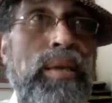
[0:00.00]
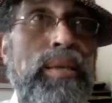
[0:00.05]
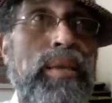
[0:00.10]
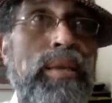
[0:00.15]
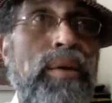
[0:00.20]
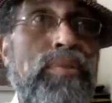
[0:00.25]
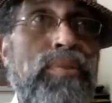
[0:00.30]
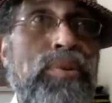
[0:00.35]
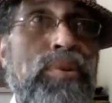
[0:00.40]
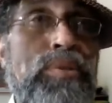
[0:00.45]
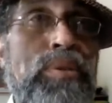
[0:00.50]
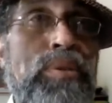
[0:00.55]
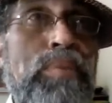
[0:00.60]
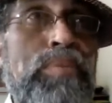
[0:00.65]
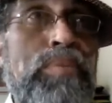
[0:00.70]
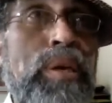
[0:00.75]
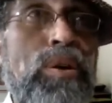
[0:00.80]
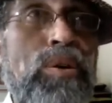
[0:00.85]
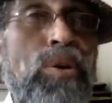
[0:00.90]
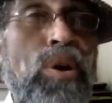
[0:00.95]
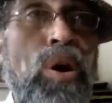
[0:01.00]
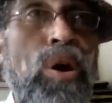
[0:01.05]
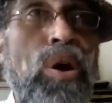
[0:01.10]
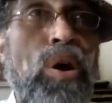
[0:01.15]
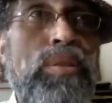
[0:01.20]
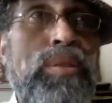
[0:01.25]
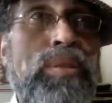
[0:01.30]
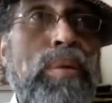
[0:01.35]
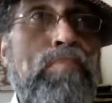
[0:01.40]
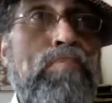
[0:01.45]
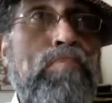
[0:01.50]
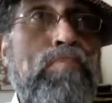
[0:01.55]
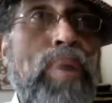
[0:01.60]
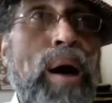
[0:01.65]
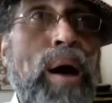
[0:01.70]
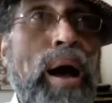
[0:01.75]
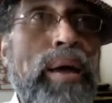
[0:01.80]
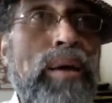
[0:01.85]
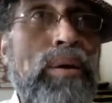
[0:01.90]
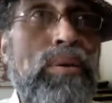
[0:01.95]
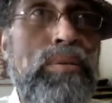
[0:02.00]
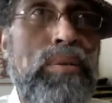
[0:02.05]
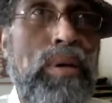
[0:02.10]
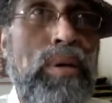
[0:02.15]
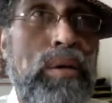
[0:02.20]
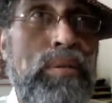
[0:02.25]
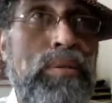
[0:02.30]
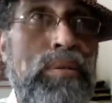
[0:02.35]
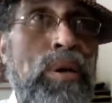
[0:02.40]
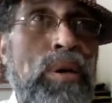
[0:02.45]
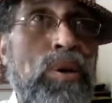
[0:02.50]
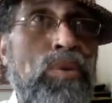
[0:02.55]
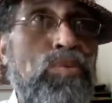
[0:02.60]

Now there's something called the bile duct,